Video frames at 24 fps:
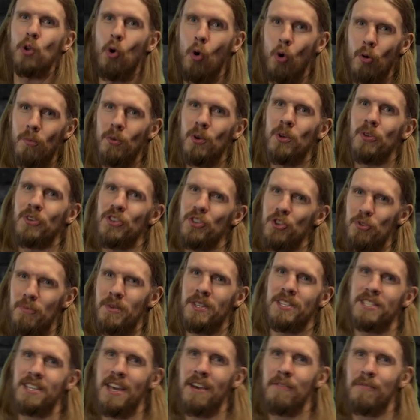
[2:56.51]
normal
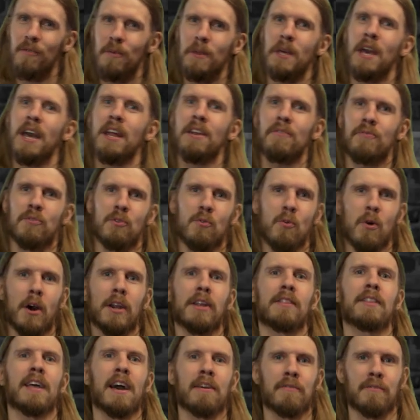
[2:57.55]
humans get for that, if you
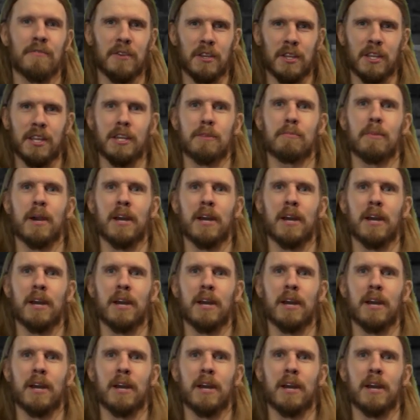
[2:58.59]
wanted that feeling in